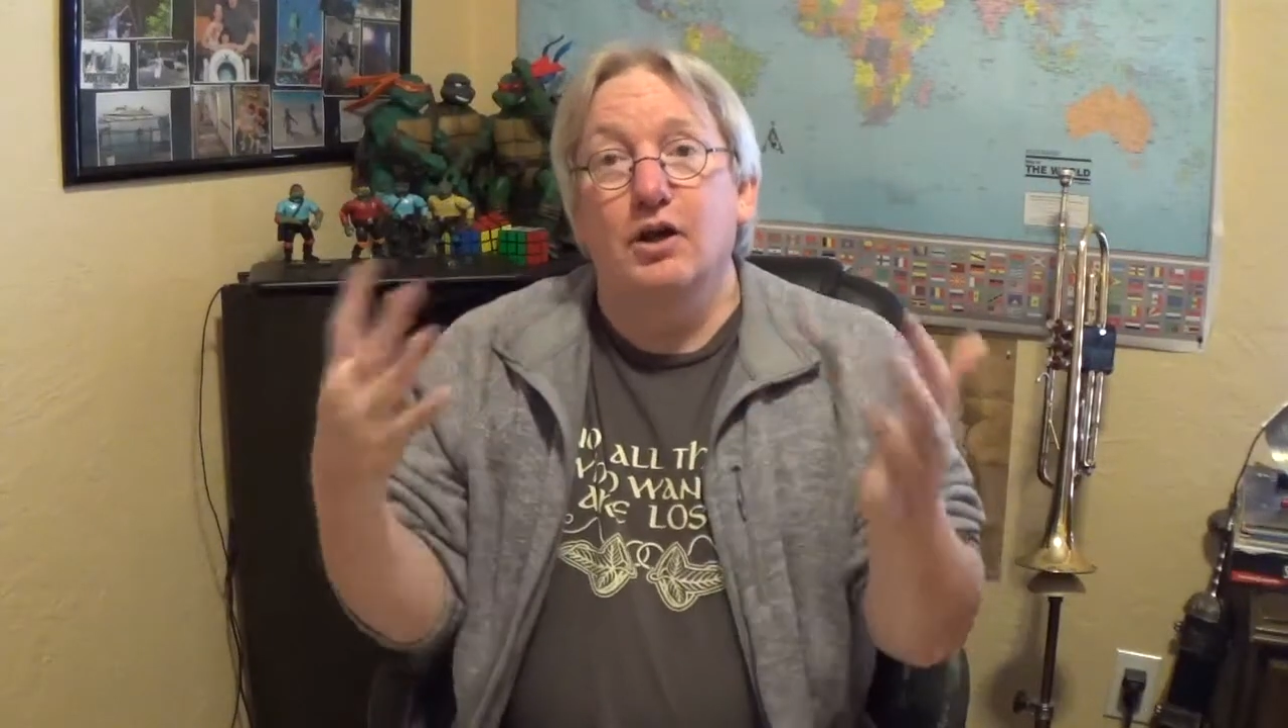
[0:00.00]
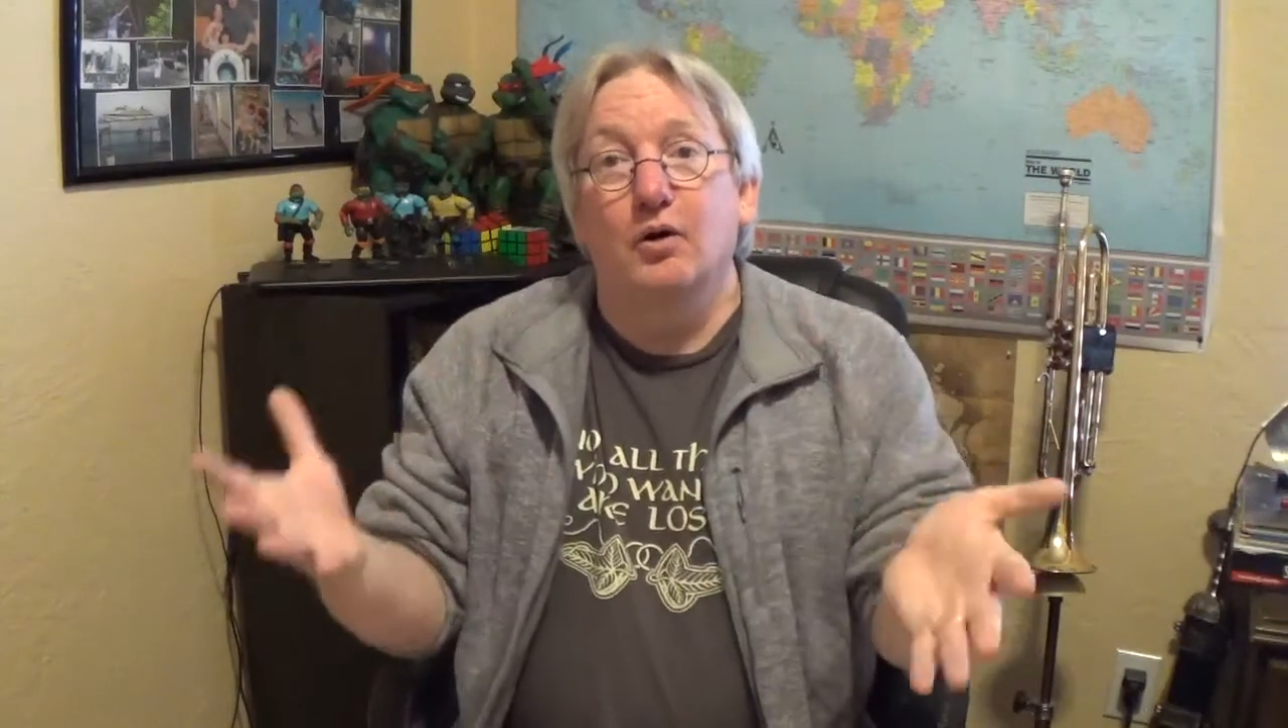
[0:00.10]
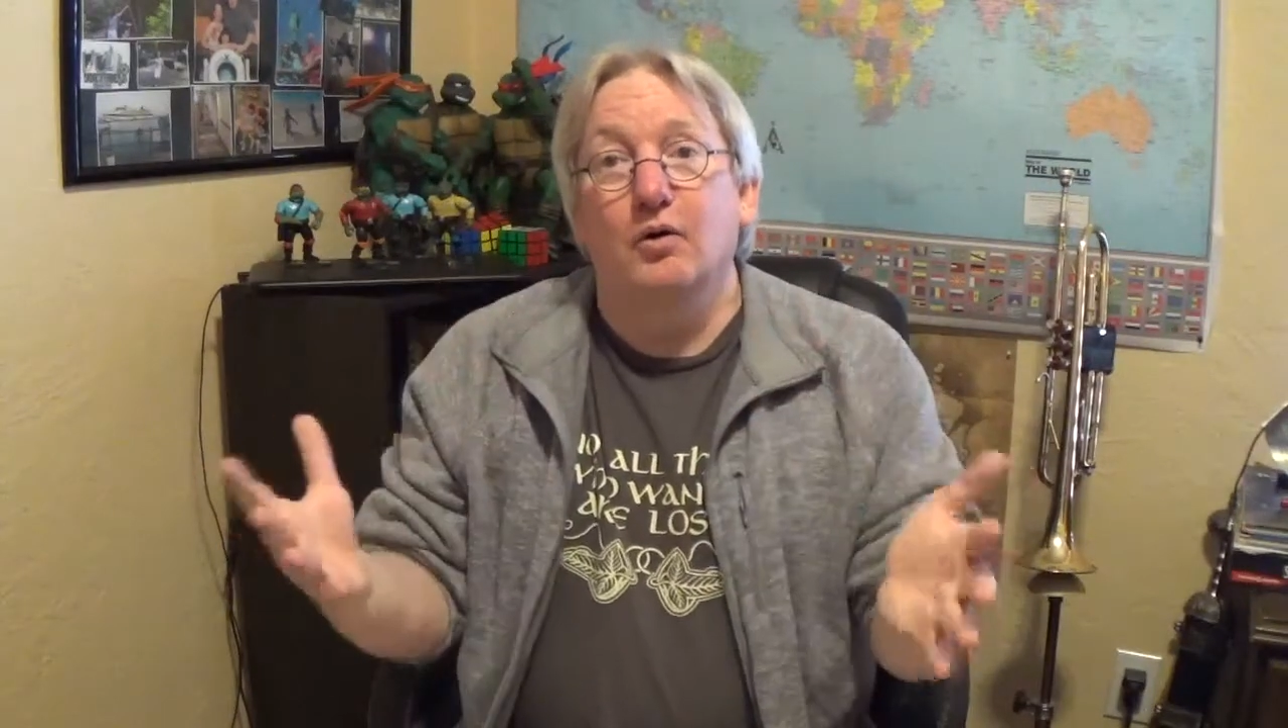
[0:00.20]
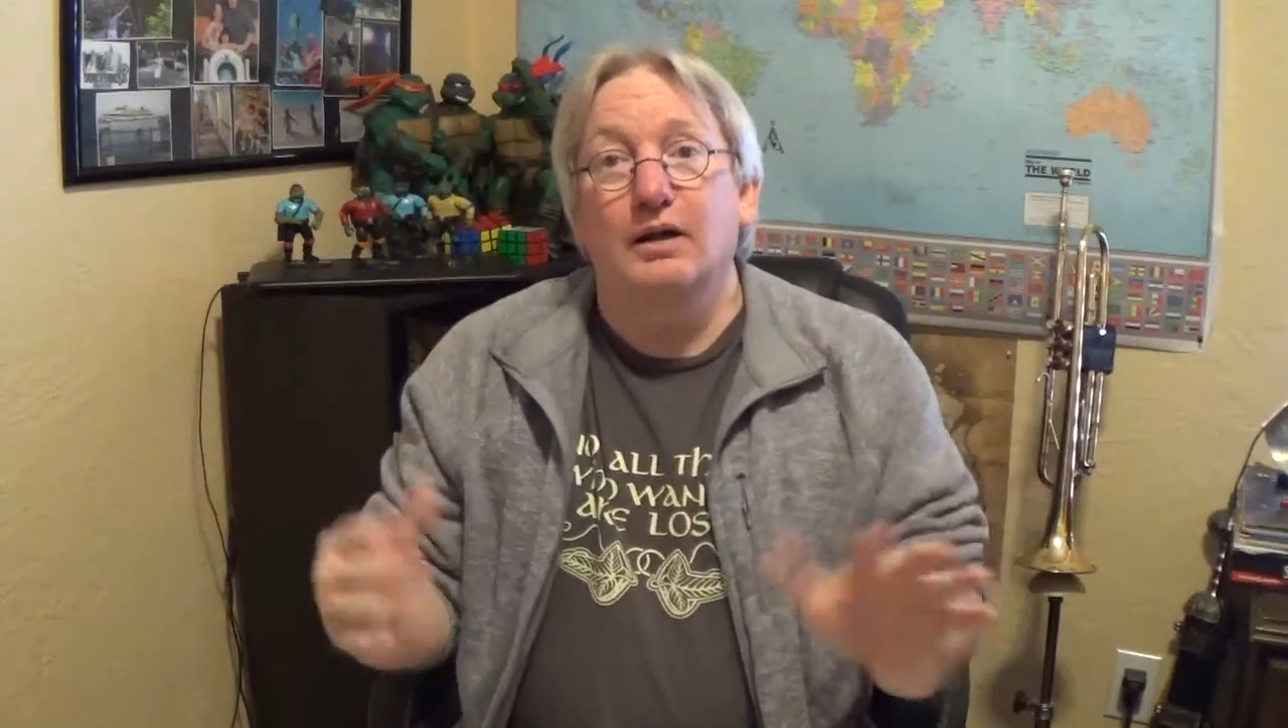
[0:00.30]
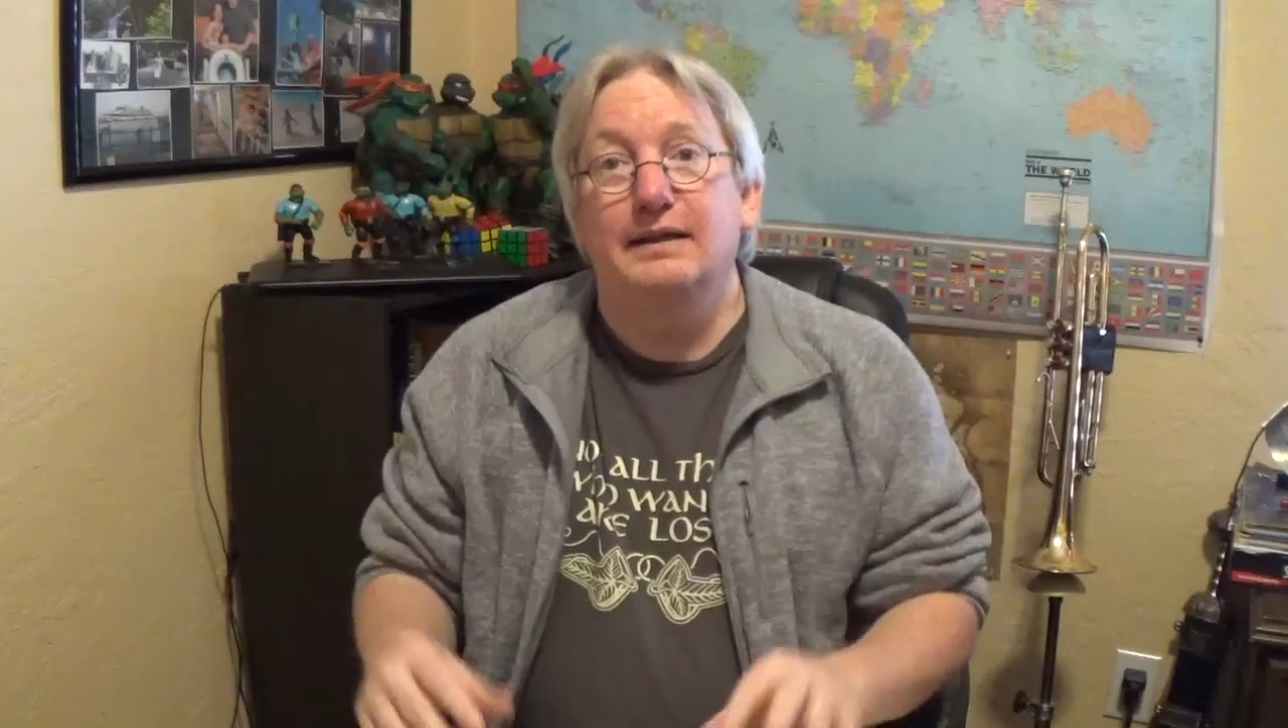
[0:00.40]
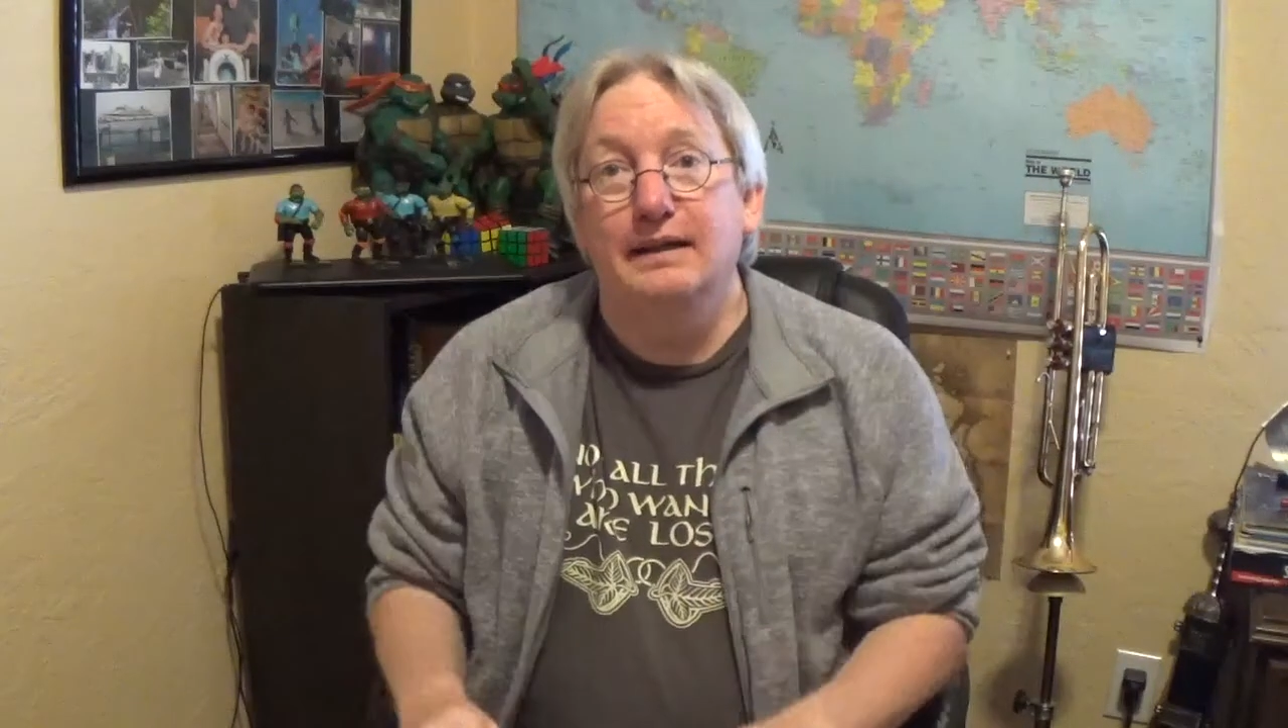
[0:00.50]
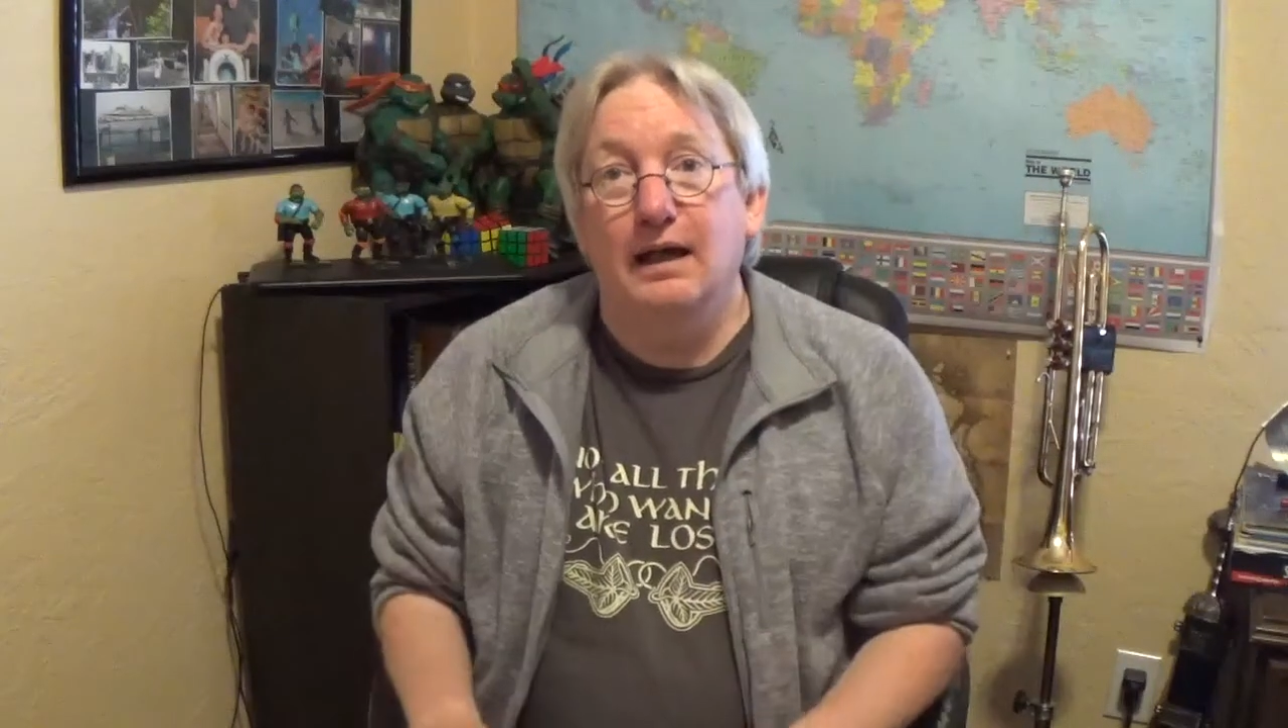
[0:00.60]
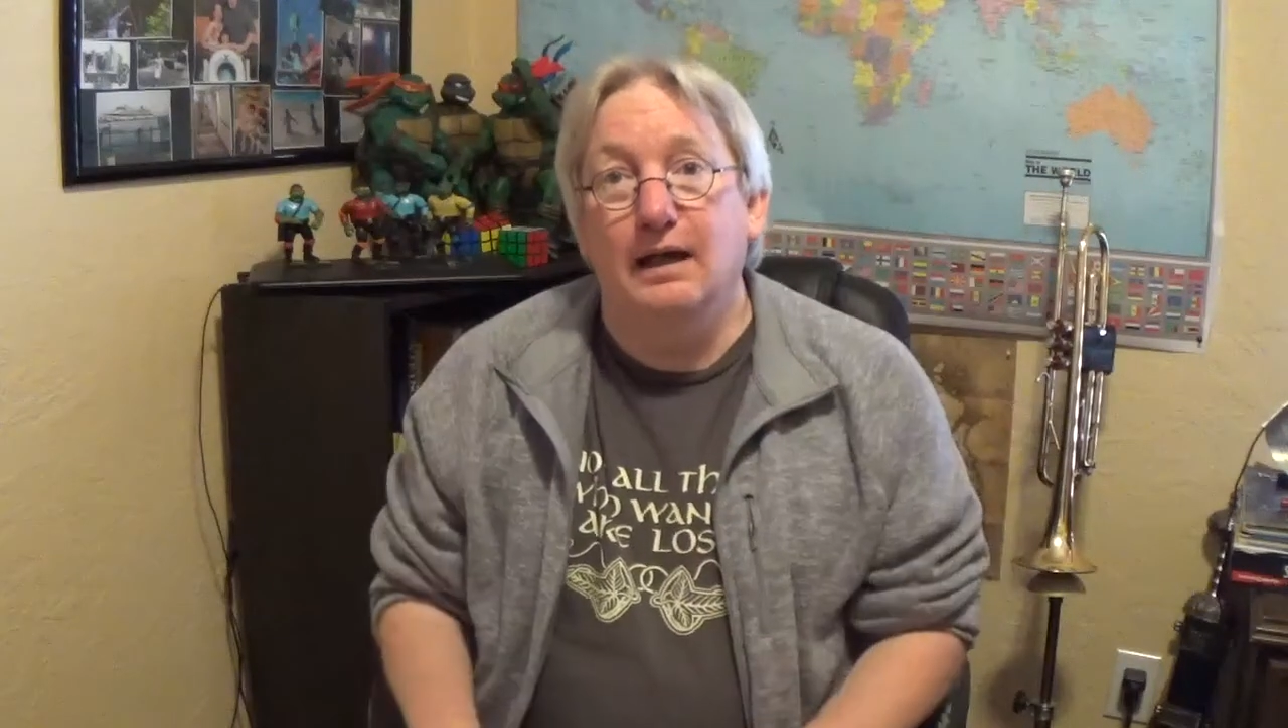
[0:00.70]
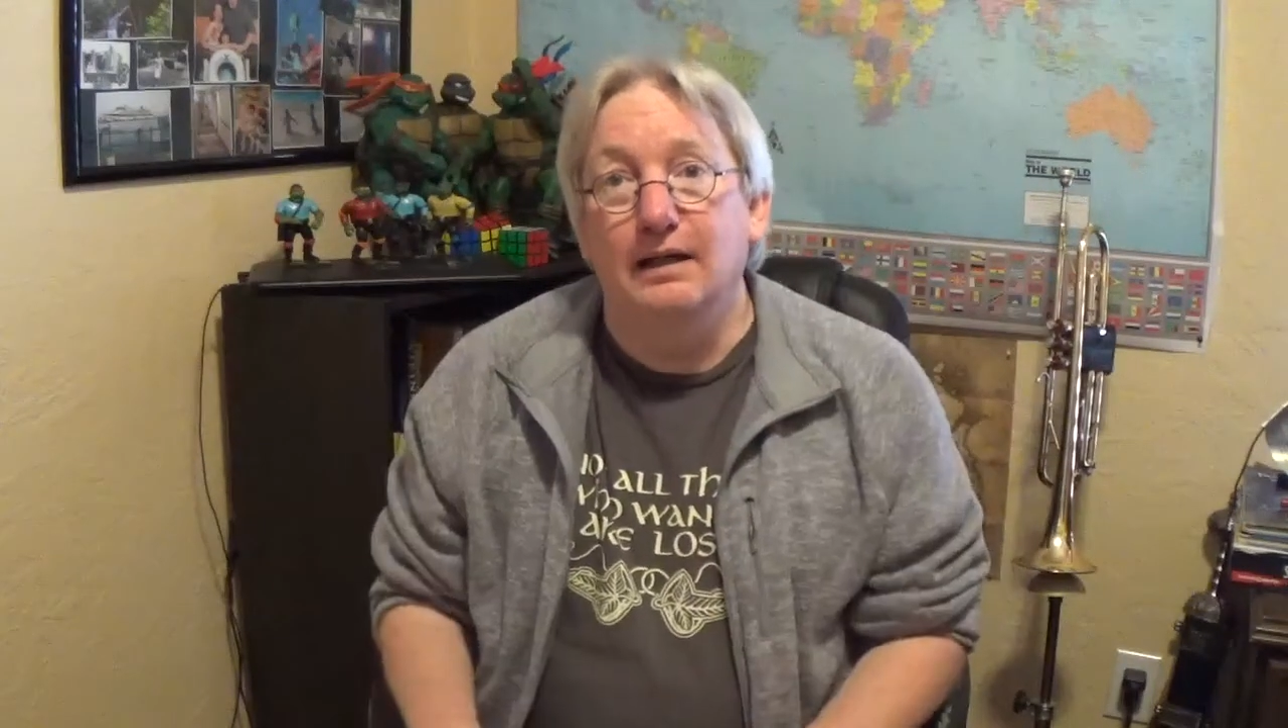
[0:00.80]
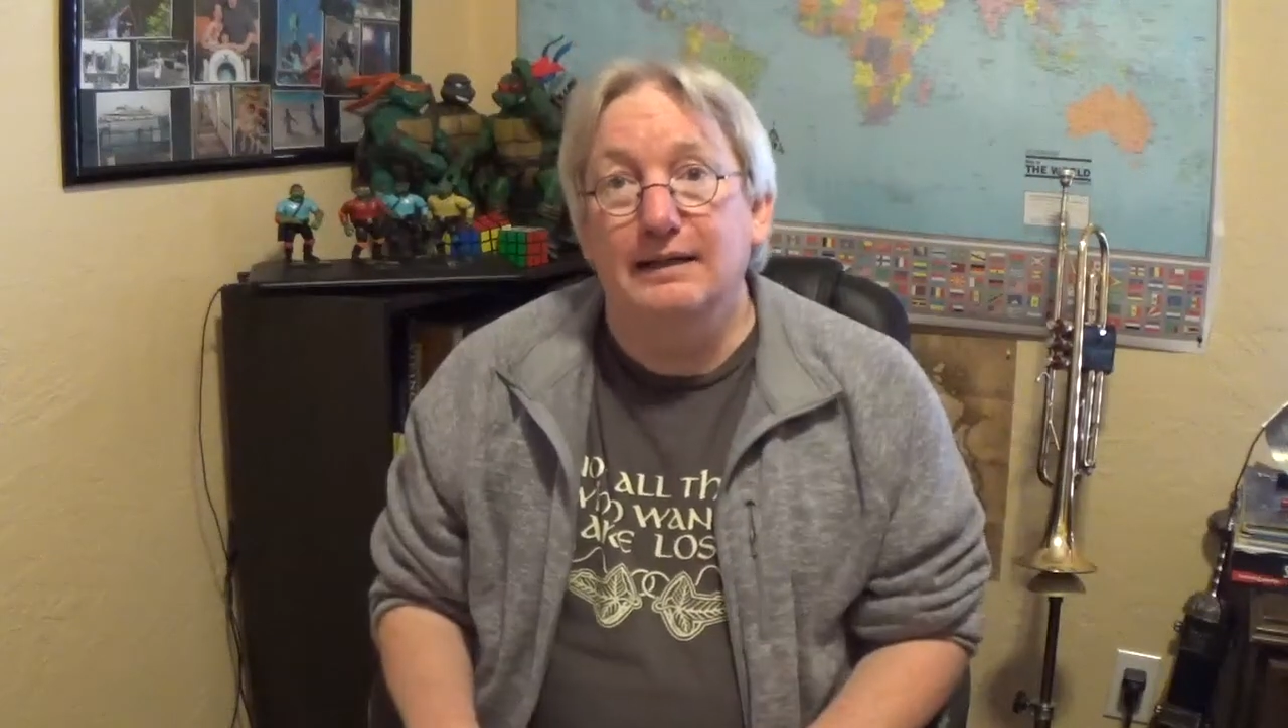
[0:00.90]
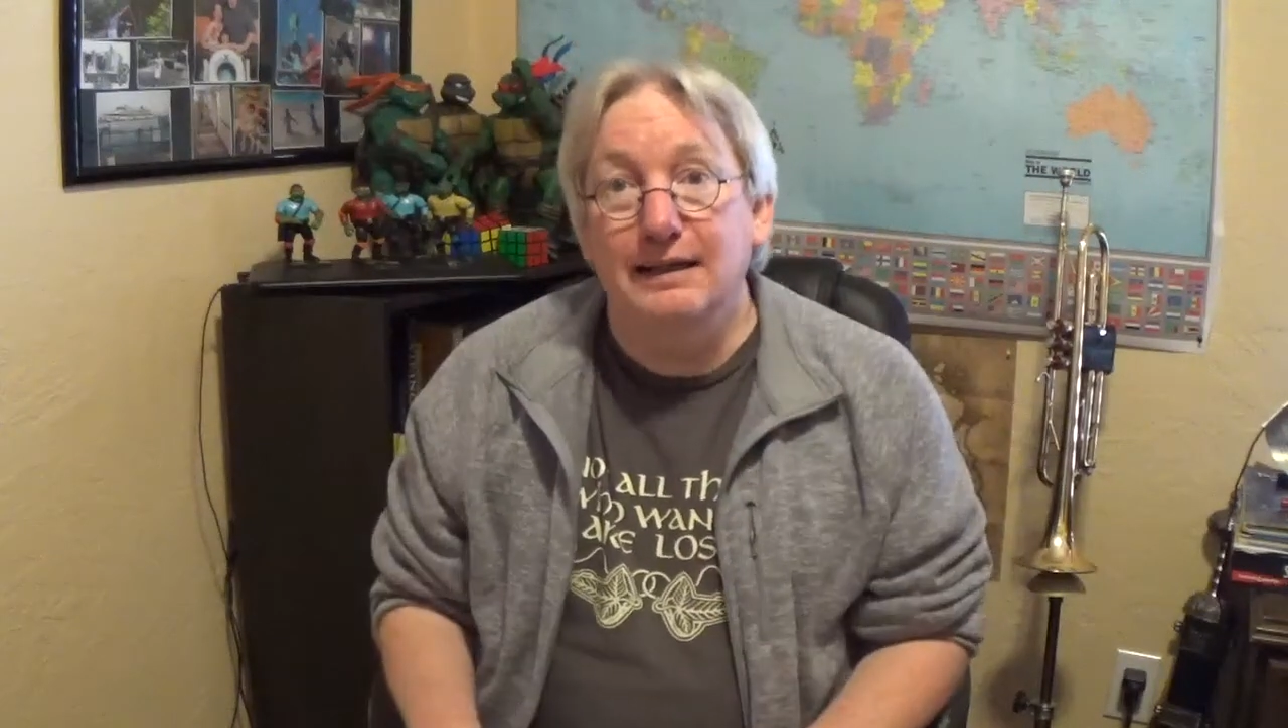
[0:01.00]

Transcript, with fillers: go uh,